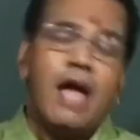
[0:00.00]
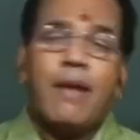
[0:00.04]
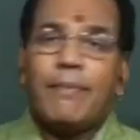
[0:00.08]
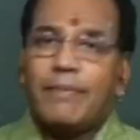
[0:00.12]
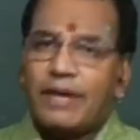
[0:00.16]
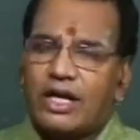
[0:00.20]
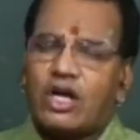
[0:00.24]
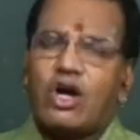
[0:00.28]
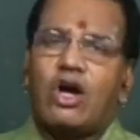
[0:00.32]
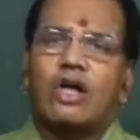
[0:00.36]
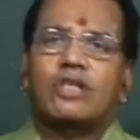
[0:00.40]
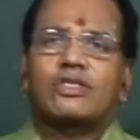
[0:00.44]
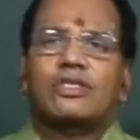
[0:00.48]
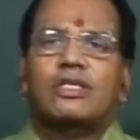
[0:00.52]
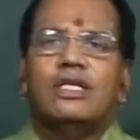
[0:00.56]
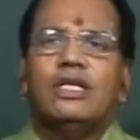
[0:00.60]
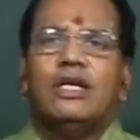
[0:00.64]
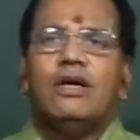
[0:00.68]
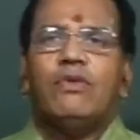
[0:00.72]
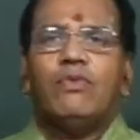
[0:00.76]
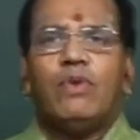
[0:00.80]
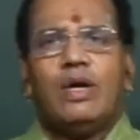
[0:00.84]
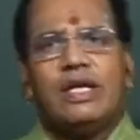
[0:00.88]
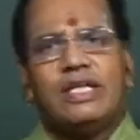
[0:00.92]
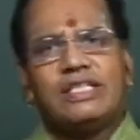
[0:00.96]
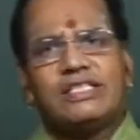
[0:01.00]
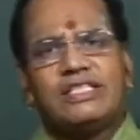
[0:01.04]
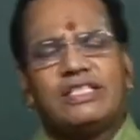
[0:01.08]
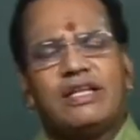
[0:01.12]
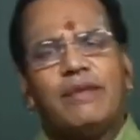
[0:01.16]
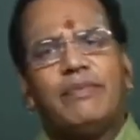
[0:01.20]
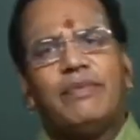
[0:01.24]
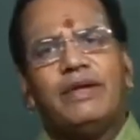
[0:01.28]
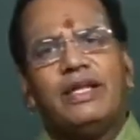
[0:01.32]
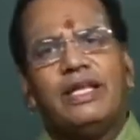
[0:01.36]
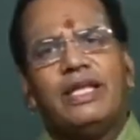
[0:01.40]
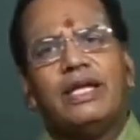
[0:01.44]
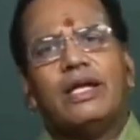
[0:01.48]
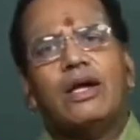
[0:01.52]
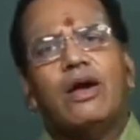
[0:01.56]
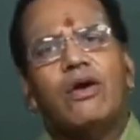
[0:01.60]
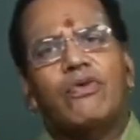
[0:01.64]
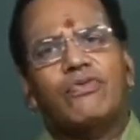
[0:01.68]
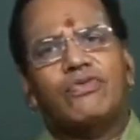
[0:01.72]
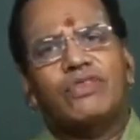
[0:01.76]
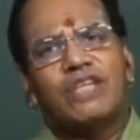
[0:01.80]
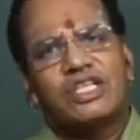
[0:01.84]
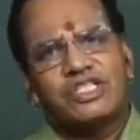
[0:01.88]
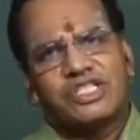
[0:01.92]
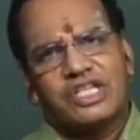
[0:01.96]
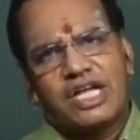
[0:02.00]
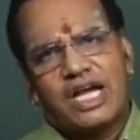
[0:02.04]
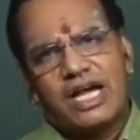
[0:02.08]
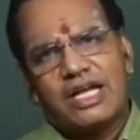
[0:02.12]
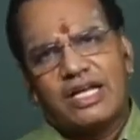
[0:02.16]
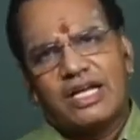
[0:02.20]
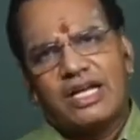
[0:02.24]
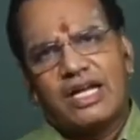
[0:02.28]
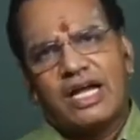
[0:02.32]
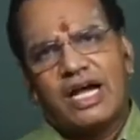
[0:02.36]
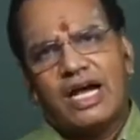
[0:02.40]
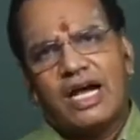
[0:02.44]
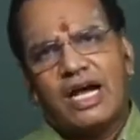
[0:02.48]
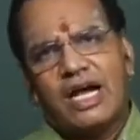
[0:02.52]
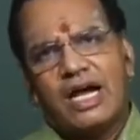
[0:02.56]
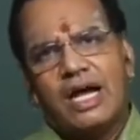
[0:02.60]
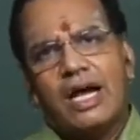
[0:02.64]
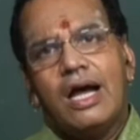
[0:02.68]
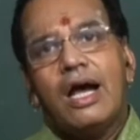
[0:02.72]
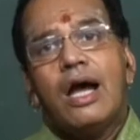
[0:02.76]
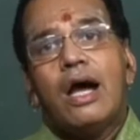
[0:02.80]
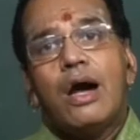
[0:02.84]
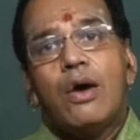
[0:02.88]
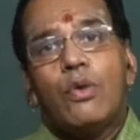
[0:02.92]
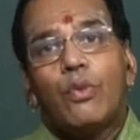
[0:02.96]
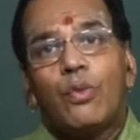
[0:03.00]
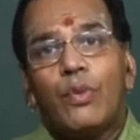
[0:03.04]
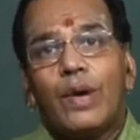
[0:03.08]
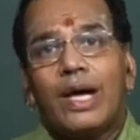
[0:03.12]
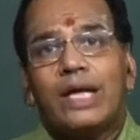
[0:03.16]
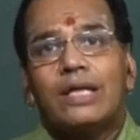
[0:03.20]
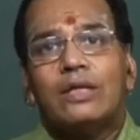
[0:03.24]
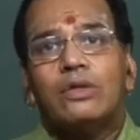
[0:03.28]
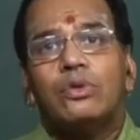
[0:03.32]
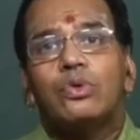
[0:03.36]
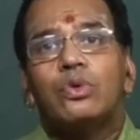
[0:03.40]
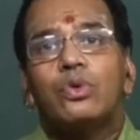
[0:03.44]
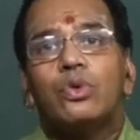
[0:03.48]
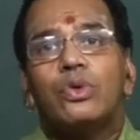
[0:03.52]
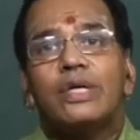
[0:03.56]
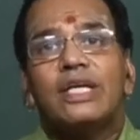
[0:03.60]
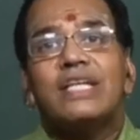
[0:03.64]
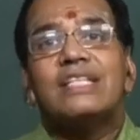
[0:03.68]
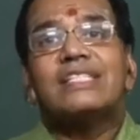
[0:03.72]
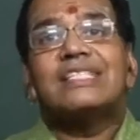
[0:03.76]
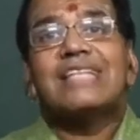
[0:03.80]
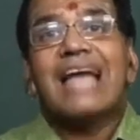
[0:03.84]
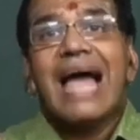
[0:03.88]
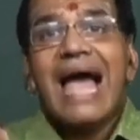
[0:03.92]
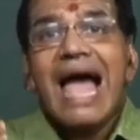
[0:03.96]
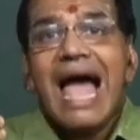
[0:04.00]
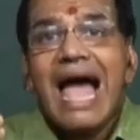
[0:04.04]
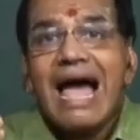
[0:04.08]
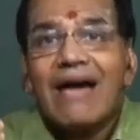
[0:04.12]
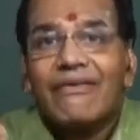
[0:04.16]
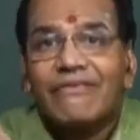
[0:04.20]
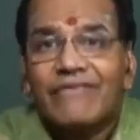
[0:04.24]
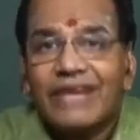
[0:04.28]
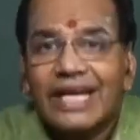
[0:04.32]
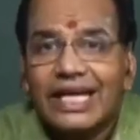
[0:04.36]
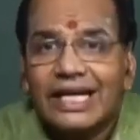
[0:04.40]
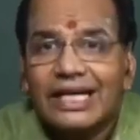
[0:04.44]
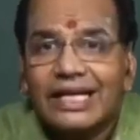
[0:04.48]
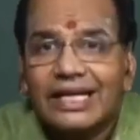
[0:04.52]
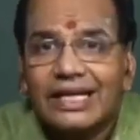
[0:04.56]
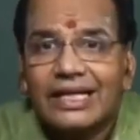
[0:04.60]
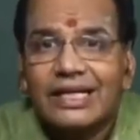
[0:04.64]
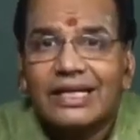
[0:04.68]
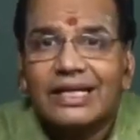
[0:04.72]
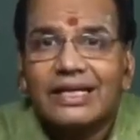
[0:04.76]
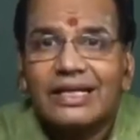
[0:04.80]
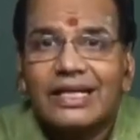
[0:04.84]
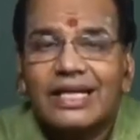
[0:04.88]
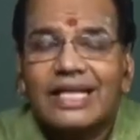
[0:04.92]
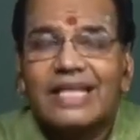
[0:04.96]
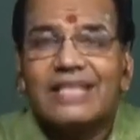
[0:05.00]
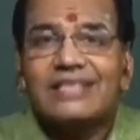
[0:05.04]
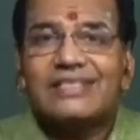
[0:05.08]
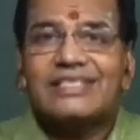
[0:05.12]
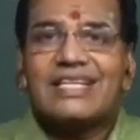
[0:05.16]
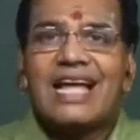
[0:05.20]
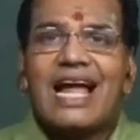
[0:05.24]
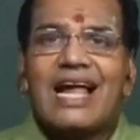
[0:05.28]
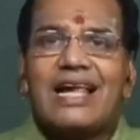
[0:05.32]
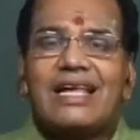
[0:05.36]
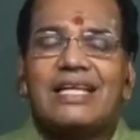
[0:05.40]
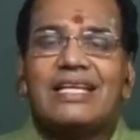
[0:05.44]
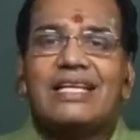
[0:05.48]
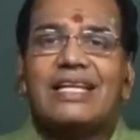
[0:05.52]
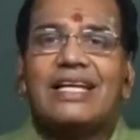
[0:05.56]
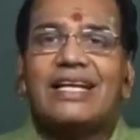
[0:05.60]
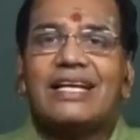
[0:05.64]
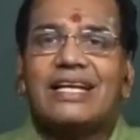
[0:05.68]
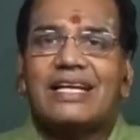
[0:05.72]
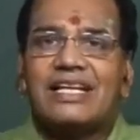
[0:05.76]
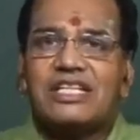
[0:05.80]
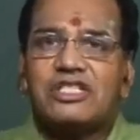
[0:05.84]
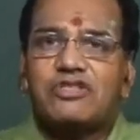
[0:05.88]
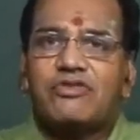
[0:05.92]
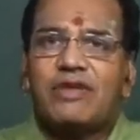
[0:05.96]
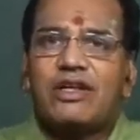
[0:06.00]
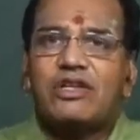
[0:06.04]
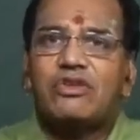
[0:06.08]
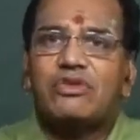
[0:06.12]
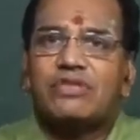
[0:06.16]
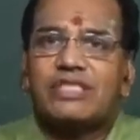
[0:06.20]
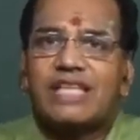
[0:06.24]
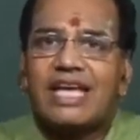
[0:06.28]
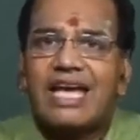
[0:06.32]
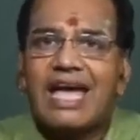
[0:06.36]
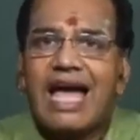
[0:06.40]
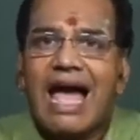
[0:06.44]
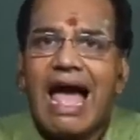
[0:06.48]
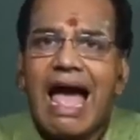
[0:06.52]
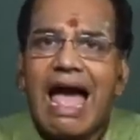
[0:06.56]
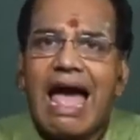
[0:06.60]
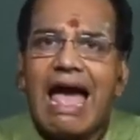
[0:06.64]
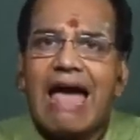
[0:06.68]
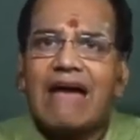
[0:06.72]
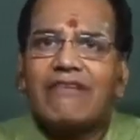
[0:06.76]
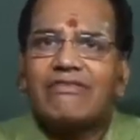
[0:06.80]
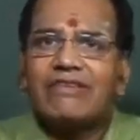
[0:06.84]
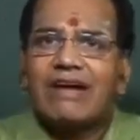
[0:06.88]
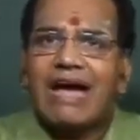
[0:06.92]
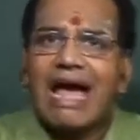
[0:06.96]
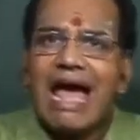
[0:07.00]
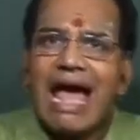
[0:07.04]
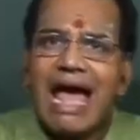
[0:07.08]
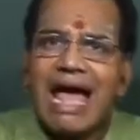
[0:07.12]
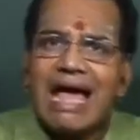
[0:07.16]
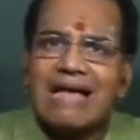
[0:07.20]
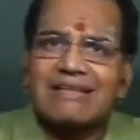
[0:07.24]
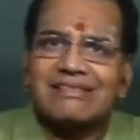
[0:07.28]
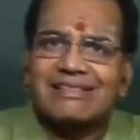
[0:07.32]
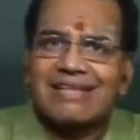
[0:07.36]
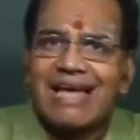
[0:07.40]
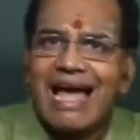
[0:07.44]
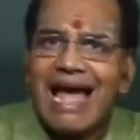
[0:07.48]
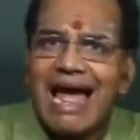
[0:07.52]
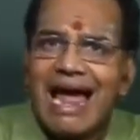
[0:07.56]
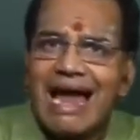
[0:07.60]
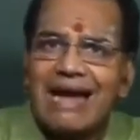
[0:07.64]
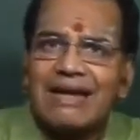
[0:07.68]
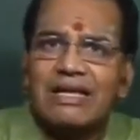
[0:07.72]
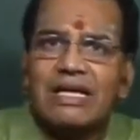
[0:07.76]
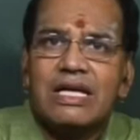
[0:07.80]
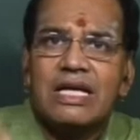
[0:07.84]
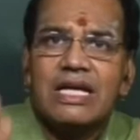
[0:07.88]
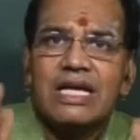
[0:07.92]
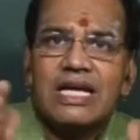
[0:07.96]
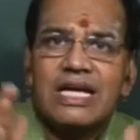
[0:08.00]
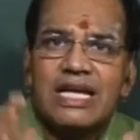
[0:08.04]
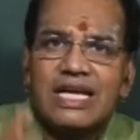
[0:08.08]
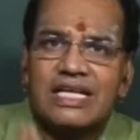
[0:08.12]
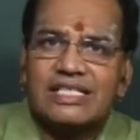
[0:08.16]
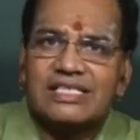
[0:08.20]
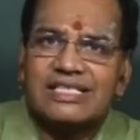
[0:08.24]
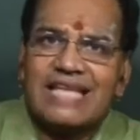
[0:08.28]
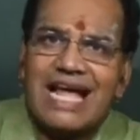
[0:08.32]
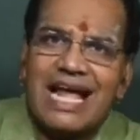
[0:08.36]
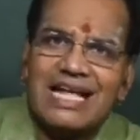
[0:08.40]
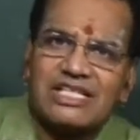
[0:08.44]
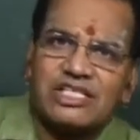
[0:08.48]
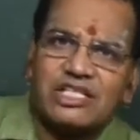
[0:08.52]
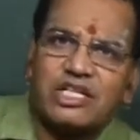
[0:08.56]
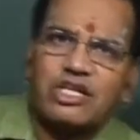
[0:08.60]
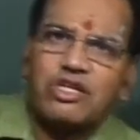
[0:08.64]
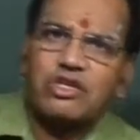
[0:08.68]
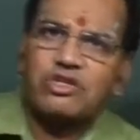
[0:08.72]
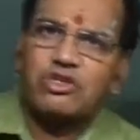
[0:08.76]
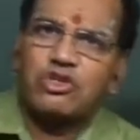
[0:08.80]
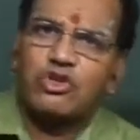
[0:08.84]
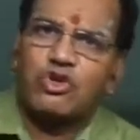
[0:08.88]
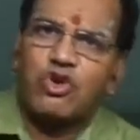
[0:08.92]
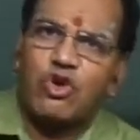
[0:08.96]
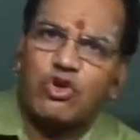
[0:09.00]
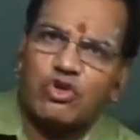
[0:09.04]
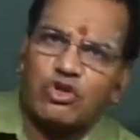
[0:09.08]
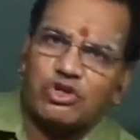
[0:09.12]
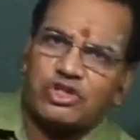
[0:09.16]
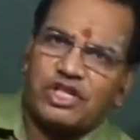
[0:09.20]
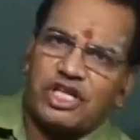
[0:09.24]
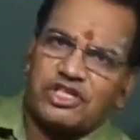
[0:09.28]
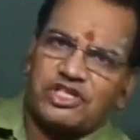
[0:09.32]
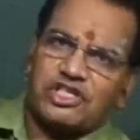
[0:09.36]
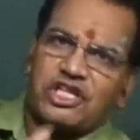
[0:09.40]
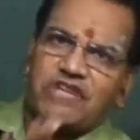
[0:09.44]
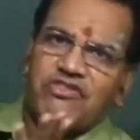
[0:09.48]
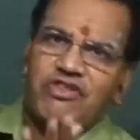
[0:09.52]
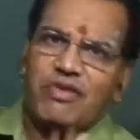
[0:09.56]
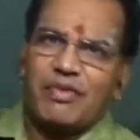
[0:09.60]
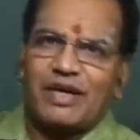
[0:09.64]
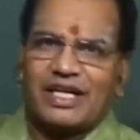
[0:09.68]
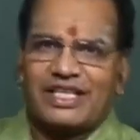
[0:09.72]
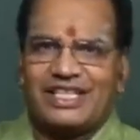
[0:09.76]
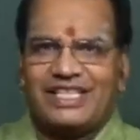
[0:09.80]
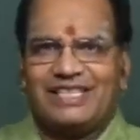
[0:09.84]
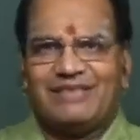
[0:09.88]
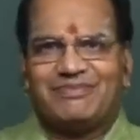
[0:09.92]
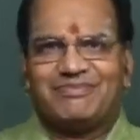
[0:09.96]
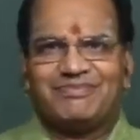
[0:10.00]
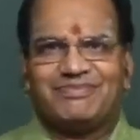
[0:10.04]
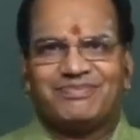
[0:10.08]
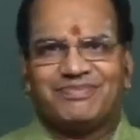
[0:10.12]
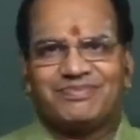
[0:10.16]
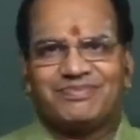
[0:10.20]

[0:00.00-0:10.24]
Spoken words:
Because what is the meaning of dashananaha? One who is having. In English, when you say have, has, had, in Sanskrit you should go to Shashti Vibhakti.